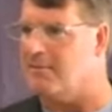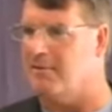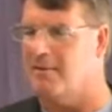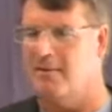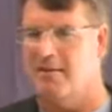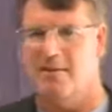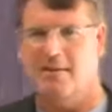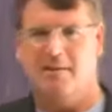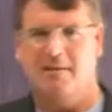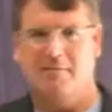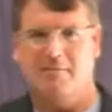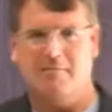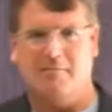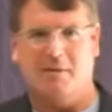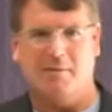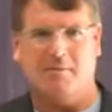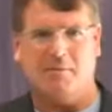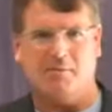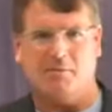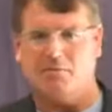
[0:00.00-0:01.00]
But
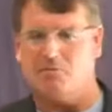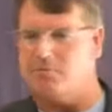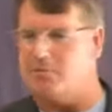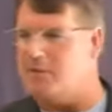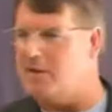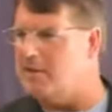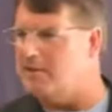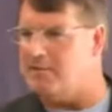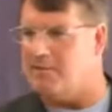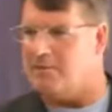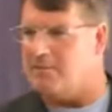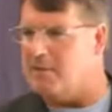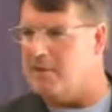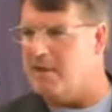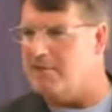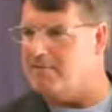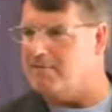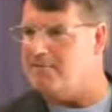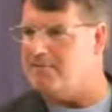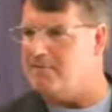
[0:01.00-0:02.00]
maybe there is one out there, but
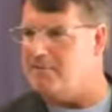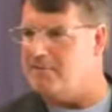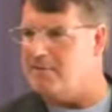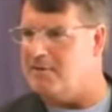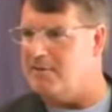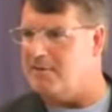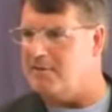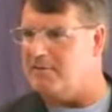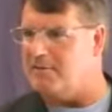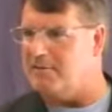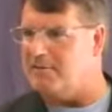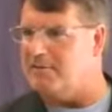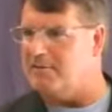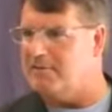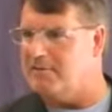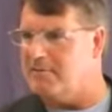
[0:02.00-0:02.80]
I haven't seen any.